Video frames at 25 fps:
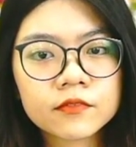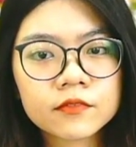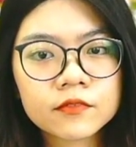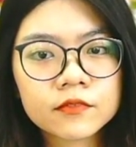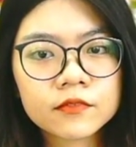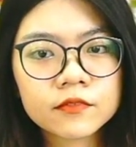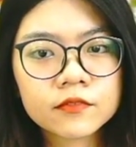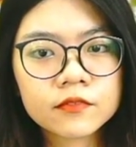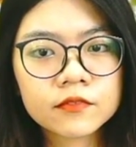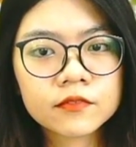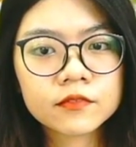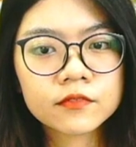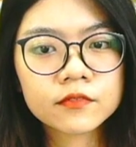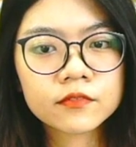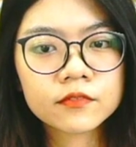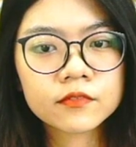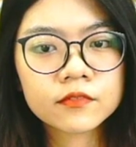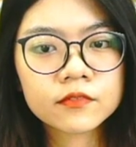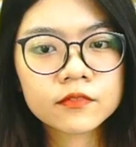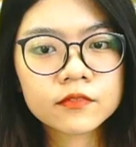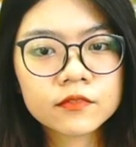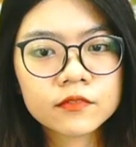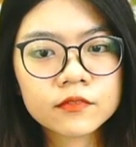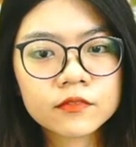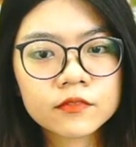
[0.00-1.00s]

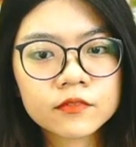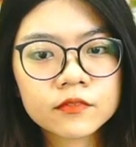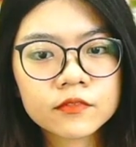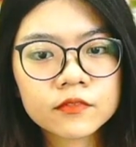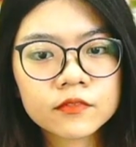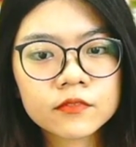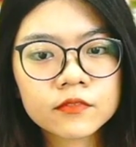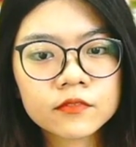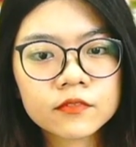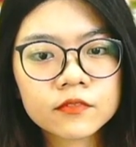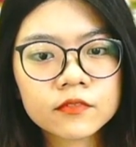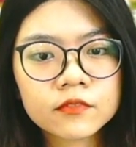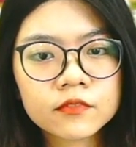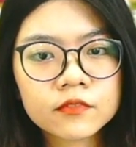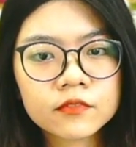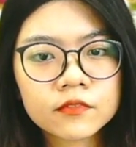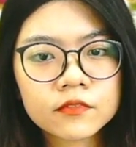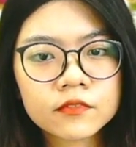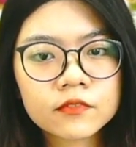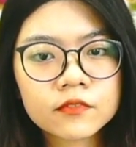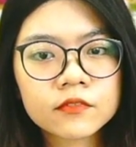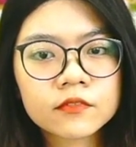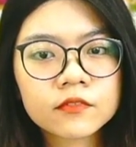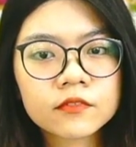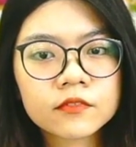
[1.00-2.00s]

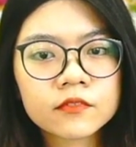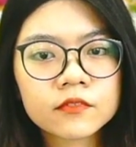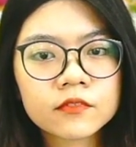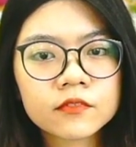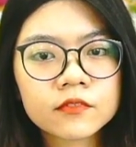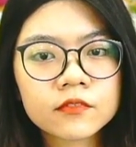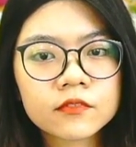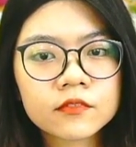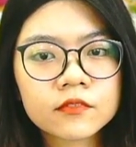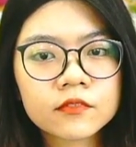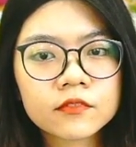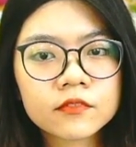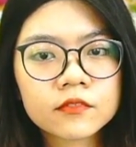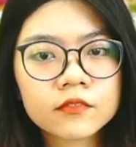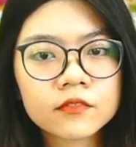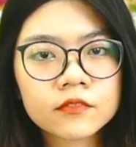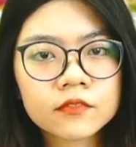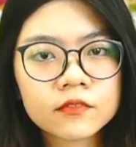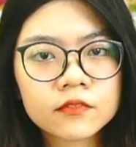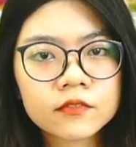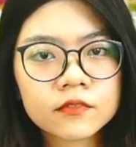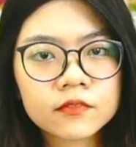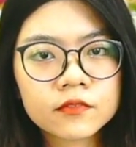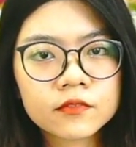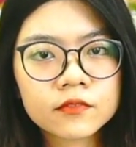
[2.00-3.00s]

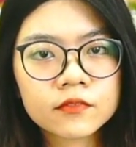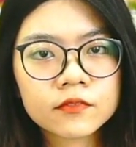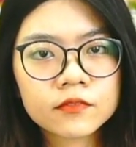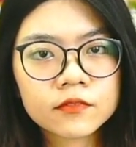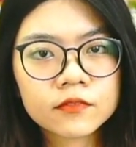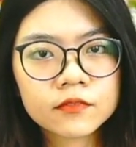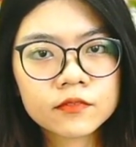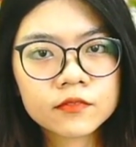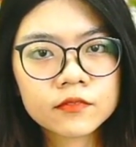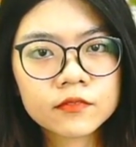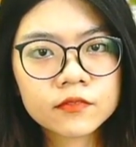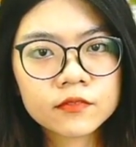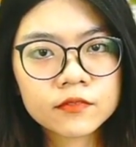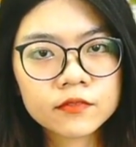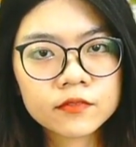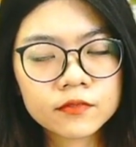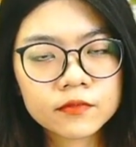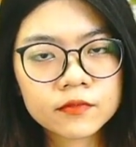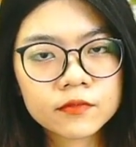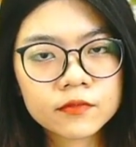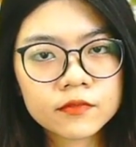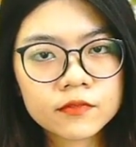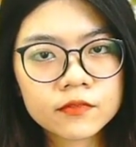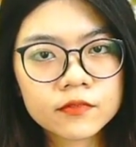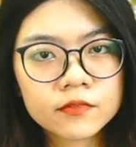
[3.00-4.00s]

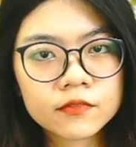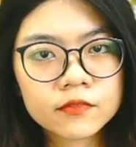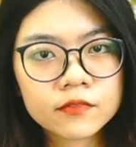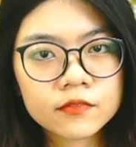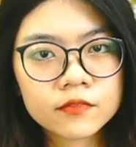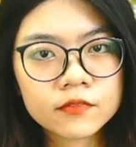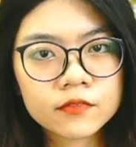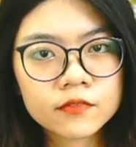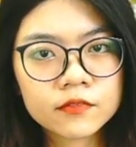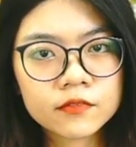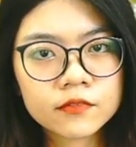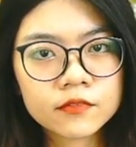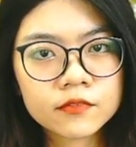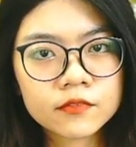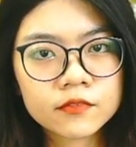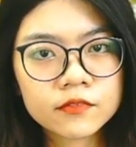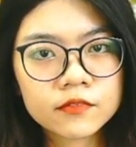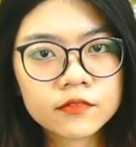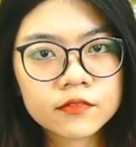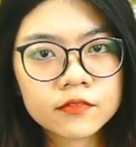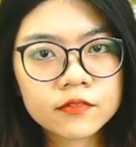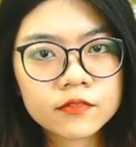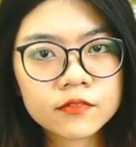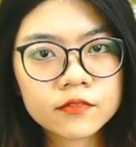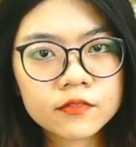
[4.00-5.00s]

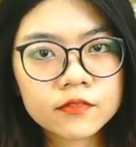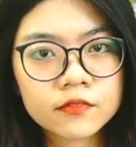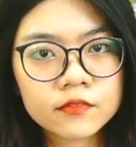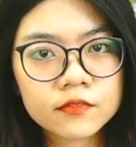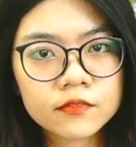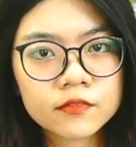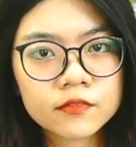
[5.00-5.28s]
No words are spoken by the person on screen.